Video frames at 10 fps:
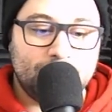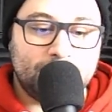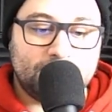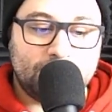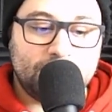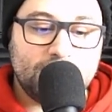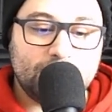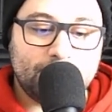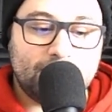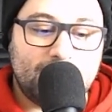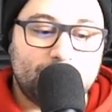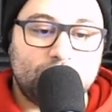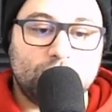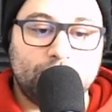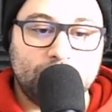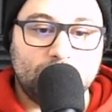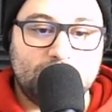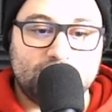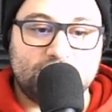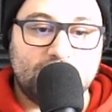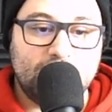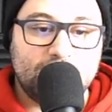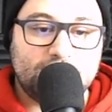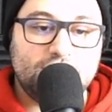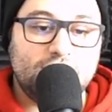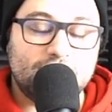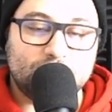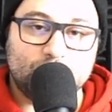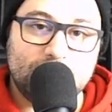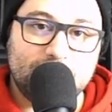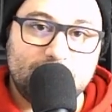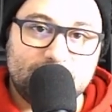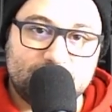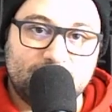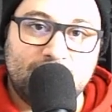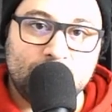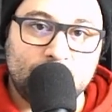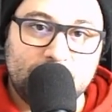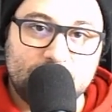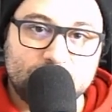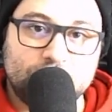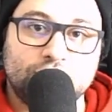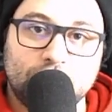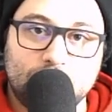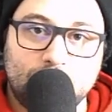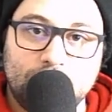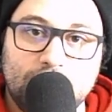But the thing about Admiral Byrd is that he has written in his diary and in his journal